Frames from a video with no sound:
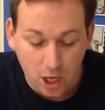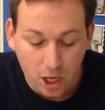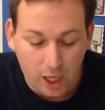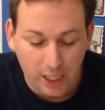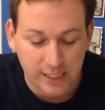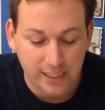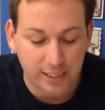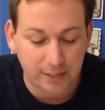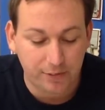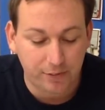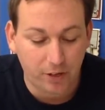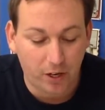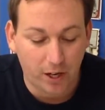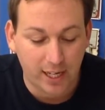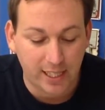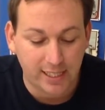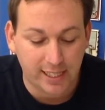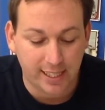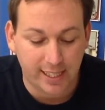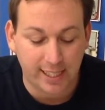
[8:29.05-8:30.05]
I did
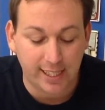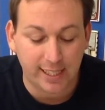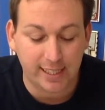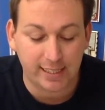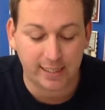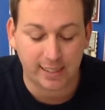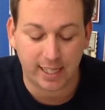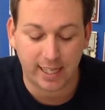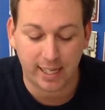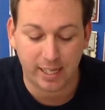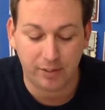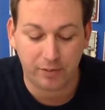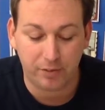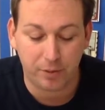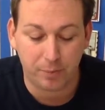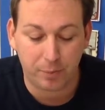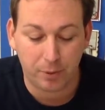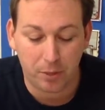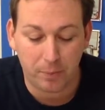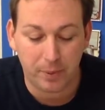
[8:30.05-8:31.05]
find it easier if
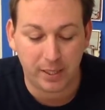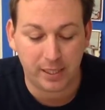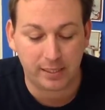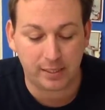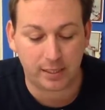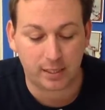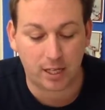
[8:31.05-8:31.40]
you put a piece